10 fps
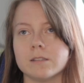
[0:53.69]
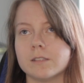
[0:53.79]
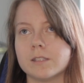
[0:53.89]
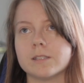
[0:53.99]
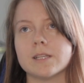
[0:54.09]

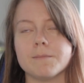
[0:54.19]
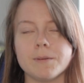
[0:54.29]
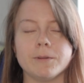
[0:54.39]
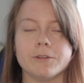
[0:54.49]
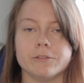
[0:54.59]
Some
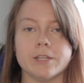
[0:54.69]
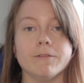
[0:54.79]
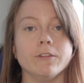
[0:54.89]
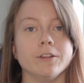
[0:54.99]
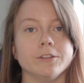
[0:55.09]
people don't
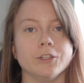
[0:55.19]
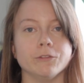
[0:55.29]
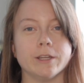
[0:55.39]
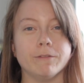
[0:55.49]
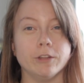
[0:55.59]

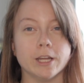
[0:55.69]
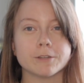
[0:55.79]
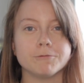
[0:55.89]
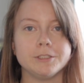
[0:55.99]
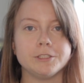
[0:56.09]
have
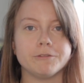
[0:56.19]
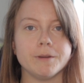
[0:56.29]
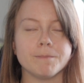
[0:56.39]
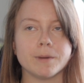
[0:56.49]
luck with shrimp,